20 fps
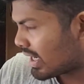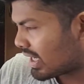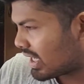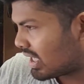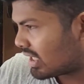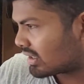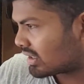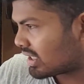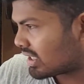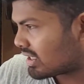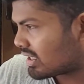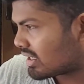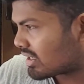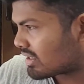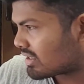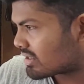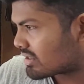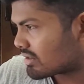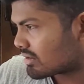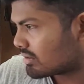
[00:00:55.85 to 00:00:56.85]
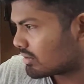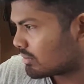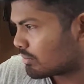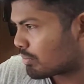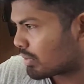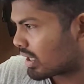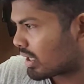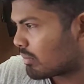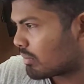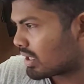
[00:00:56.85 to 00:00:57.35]
Gil Thunder is
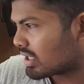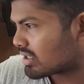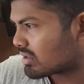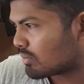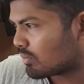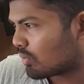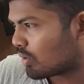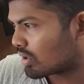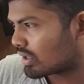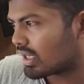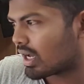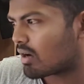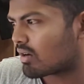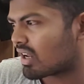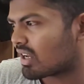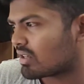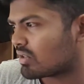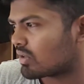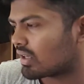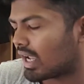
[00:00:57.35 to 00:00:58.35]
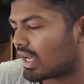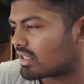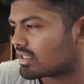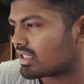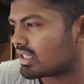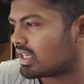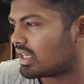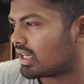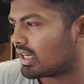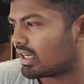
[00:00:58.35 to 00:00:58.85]
pretty much worn down, and you can
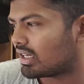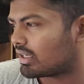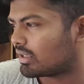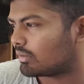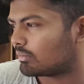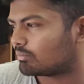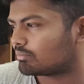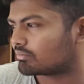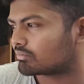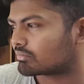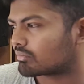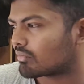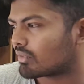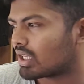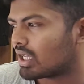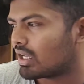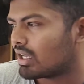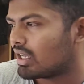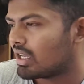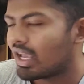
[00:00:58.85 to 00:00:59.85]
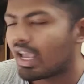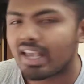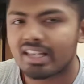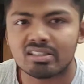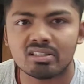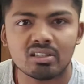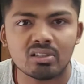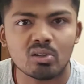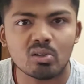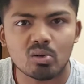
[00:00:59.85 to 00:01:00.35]
see
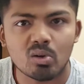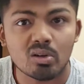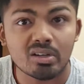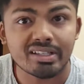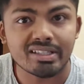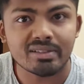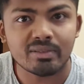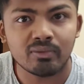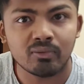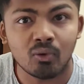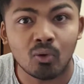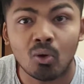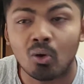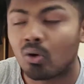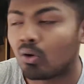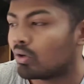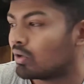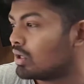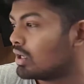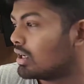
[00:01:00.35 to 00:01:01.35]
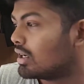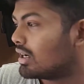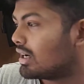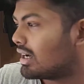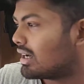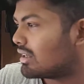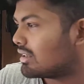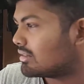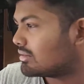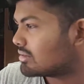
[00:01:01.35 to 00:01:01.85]
Escanor on his four
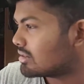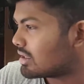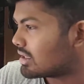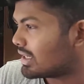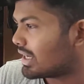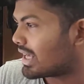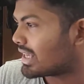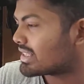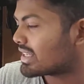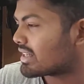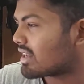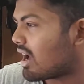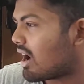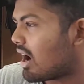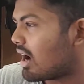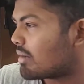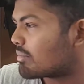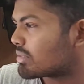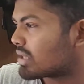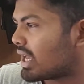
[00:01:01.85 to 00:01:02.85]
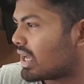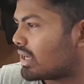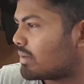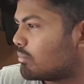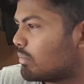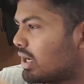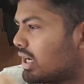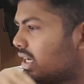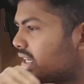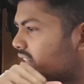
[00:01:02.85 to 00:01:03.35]
legs and arms,
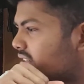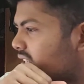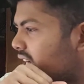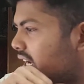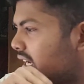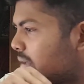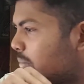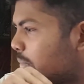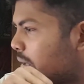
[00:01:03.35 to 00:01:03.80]
and Merlin standing